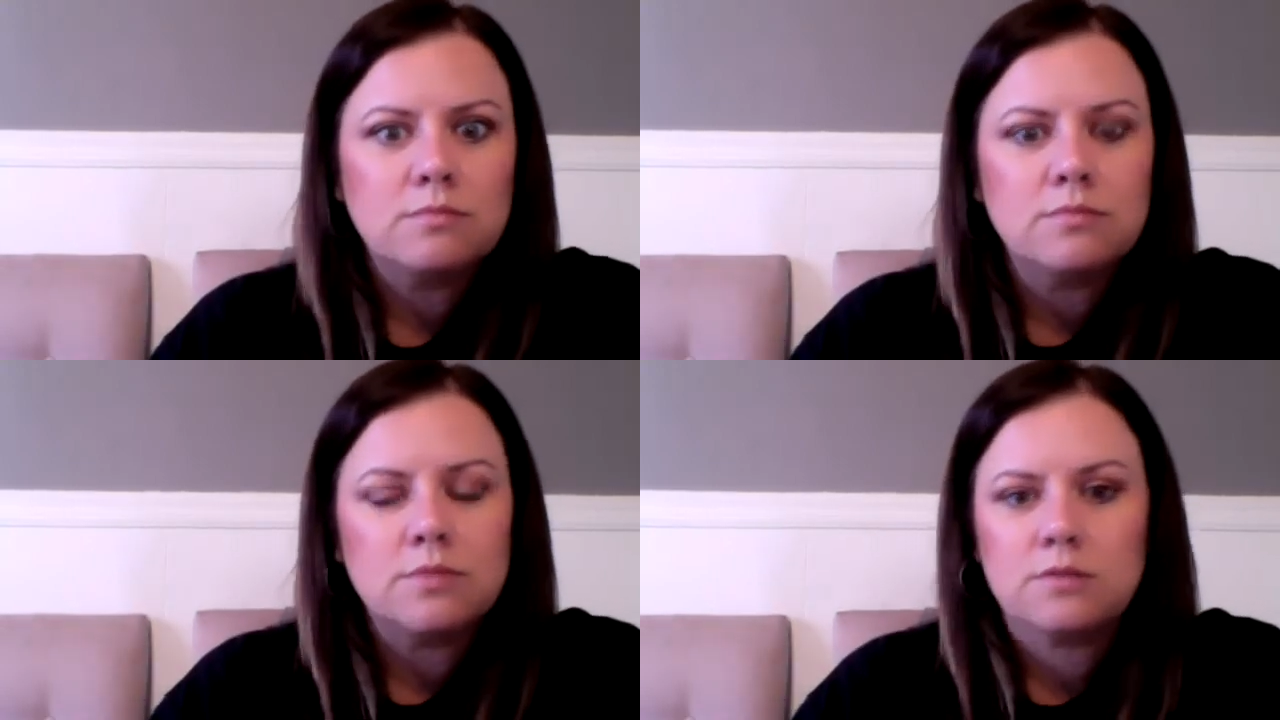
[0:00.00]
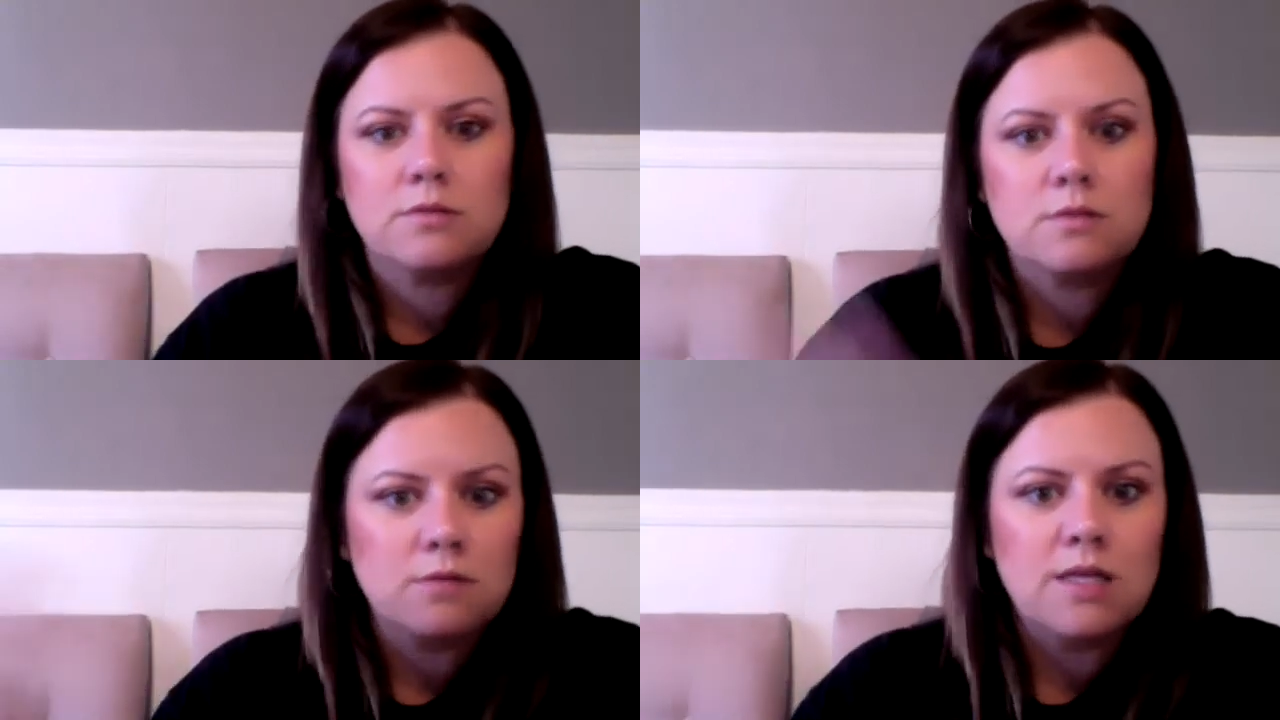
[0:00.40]

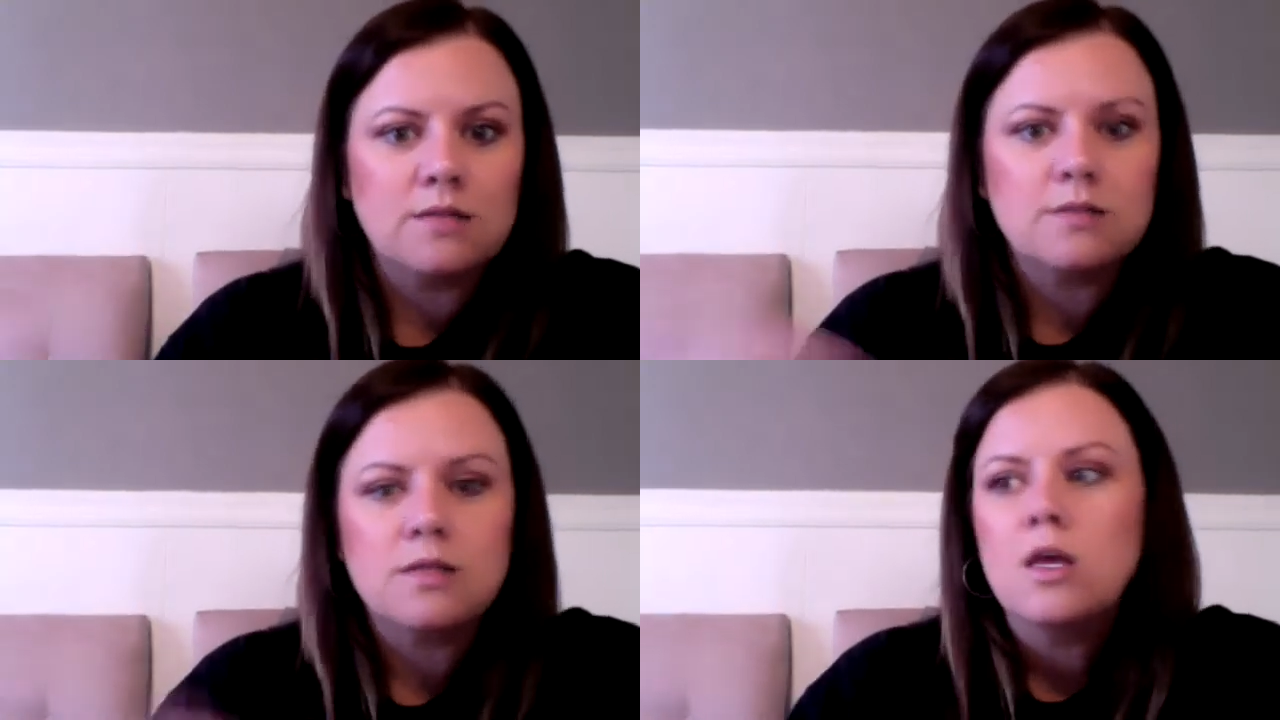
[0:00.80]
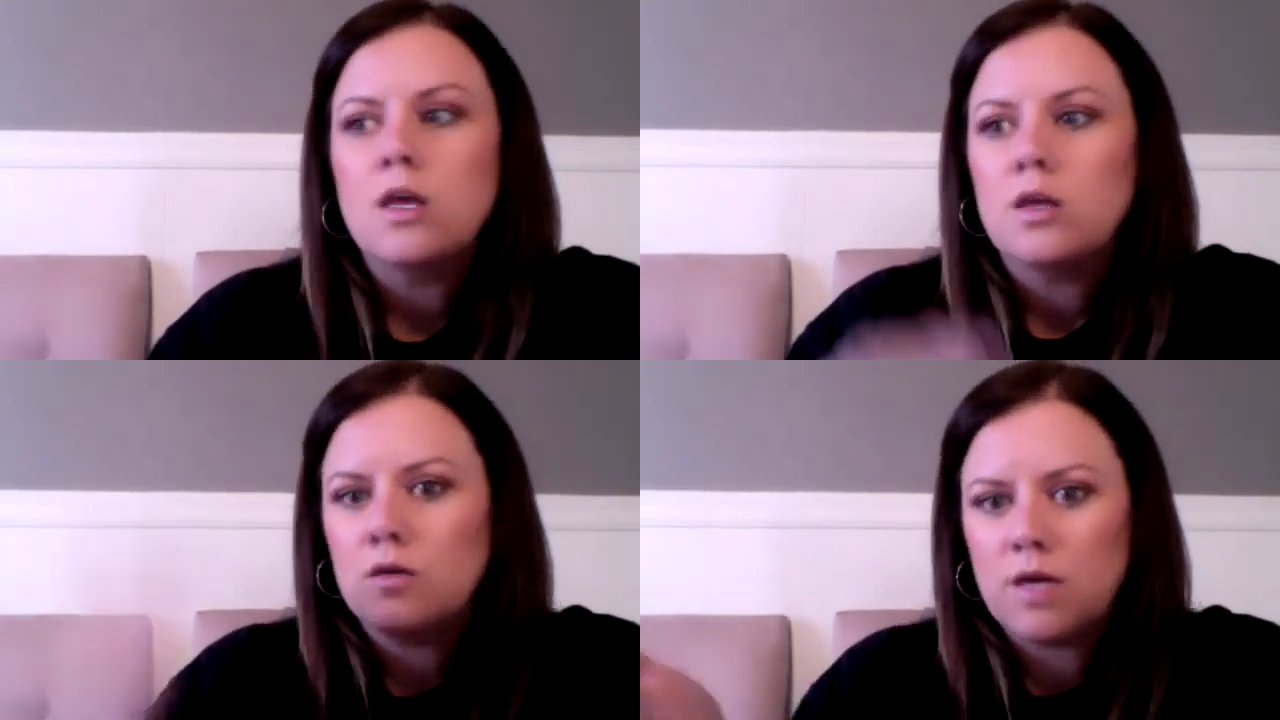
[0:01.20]

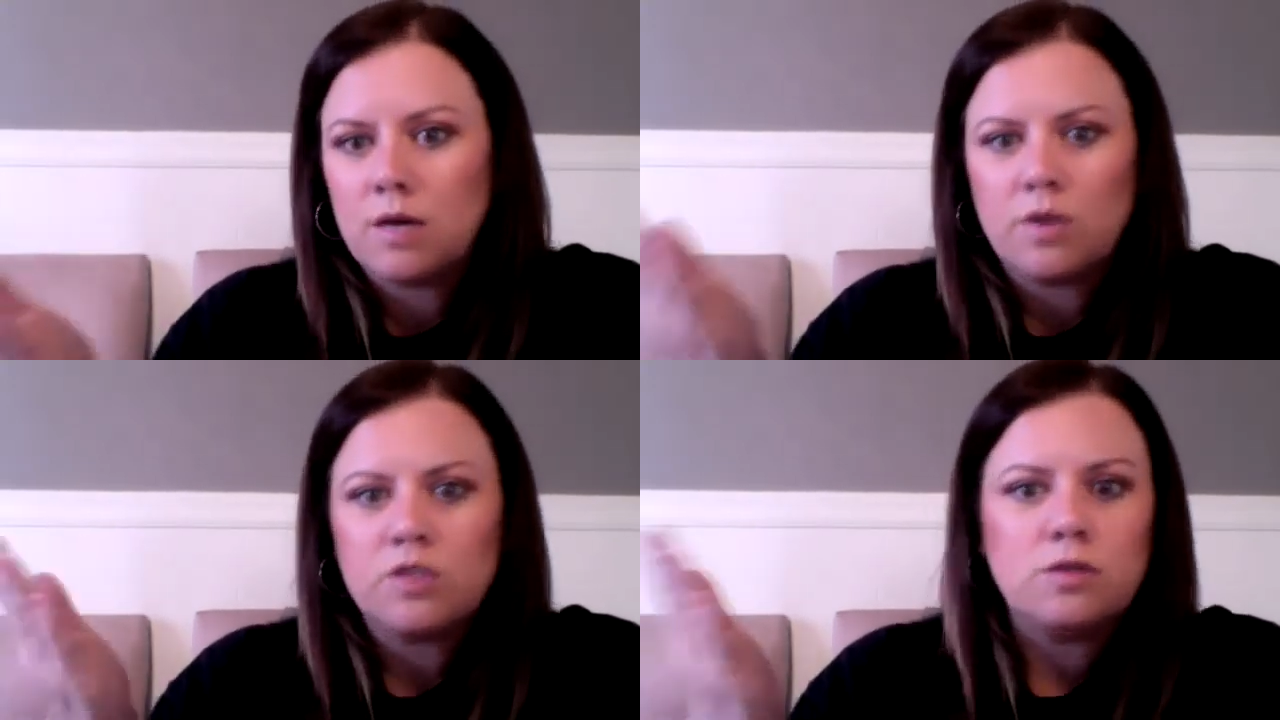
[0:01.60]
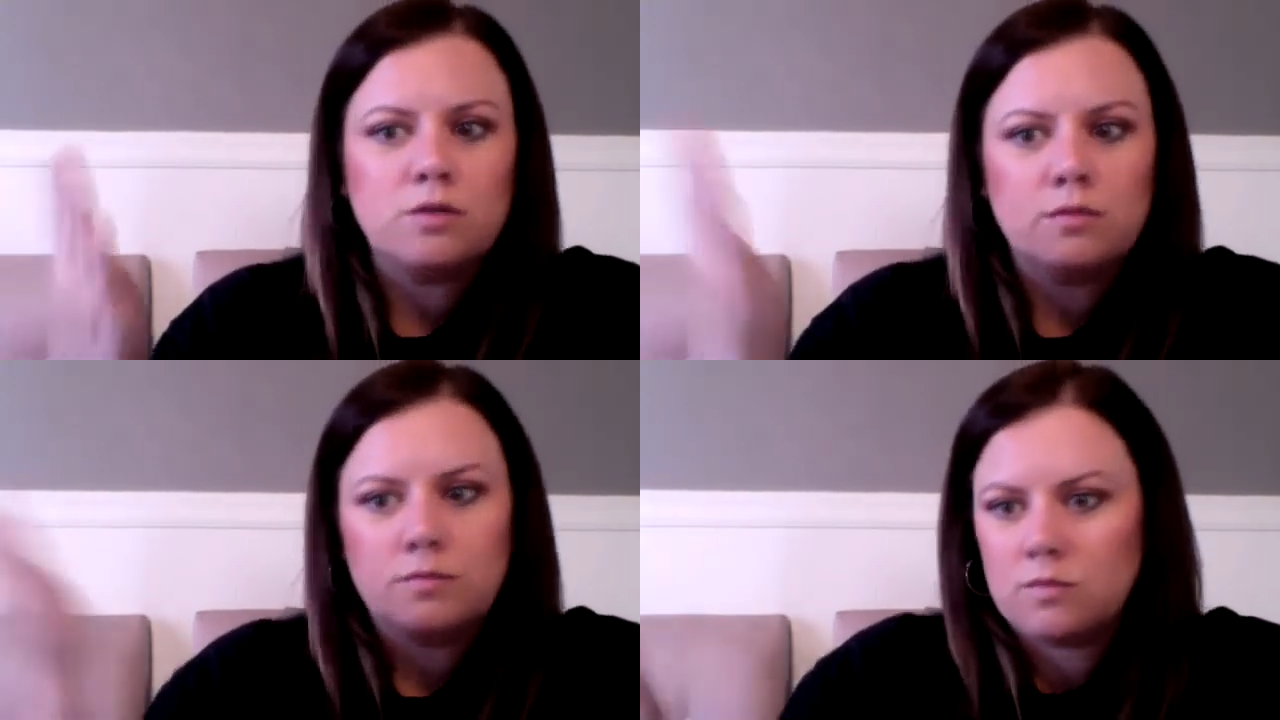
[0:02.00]
You get what you're